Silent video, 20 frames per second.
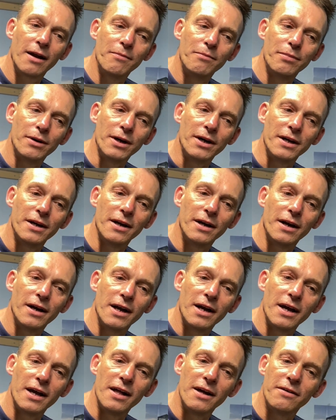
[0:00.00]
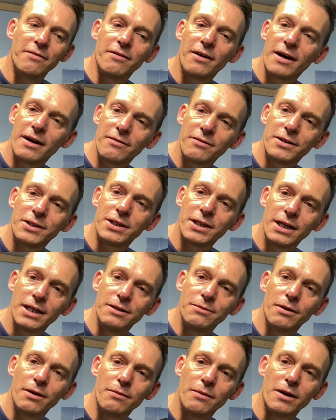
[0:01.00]
But if I haven't
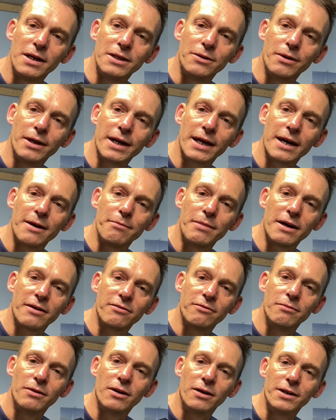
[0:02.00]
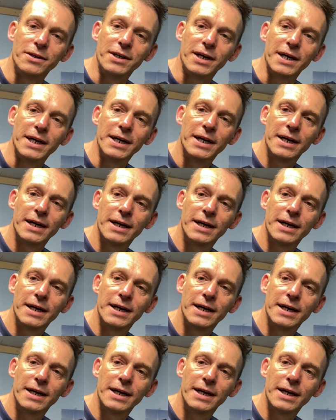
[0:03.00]
changed my mind when I get back from holiday,